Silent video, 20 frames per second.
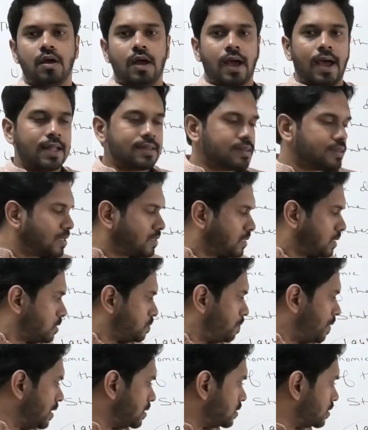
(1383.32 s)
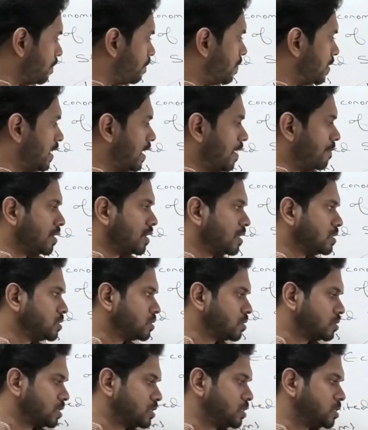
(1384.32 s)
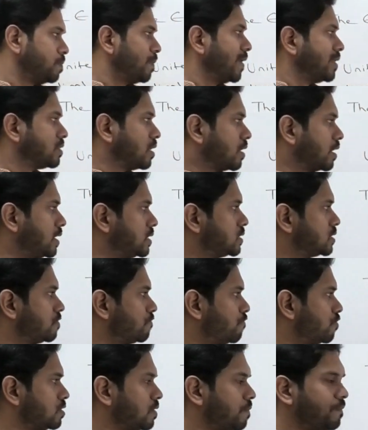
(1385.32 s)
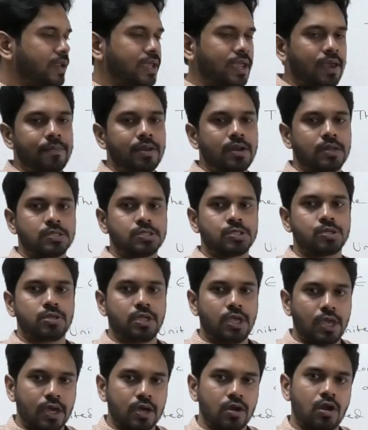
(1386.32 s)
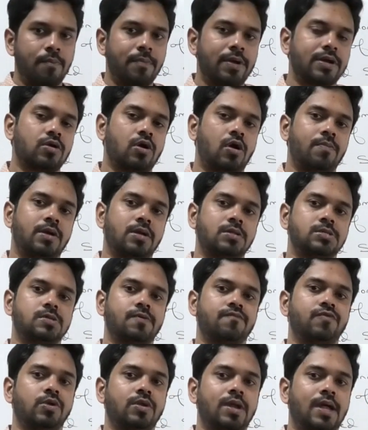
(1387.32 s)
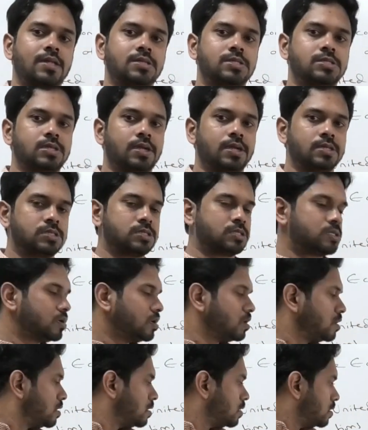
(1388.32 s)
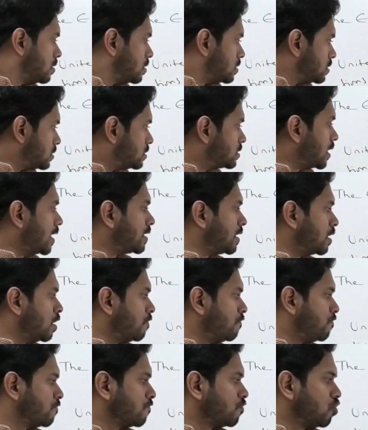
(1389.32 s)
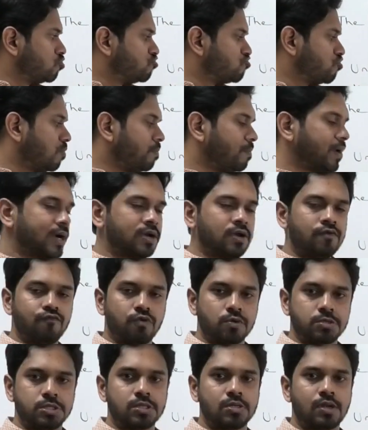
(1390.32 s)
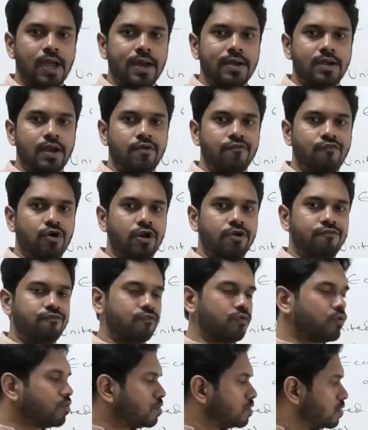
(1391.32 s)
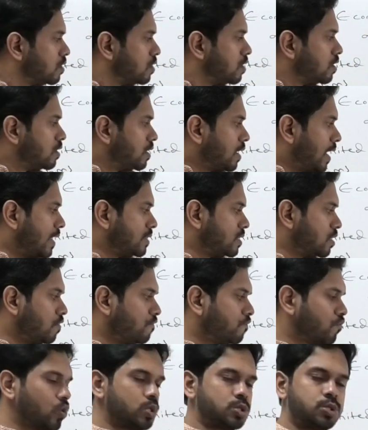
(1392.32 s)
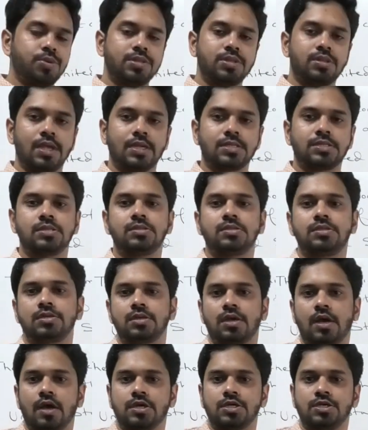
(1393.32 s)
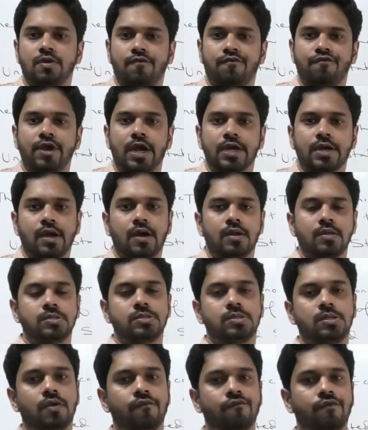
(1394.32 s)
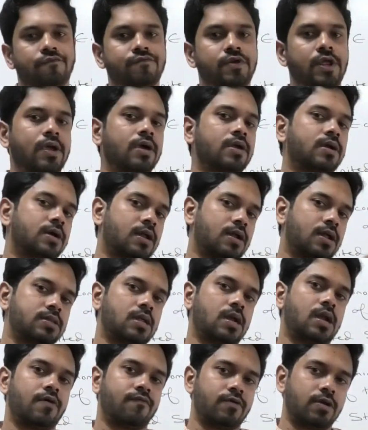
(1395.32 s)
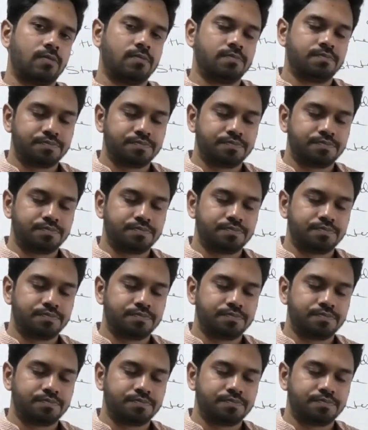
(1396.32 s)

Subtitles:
And this has been the preeminence, so this has been the reason for the preeminence or the economic dominance of the United States, starting off of course from Bretton Woods in 1944, and then of course with Nixon's introduction of fiat currency, we have taken it another level.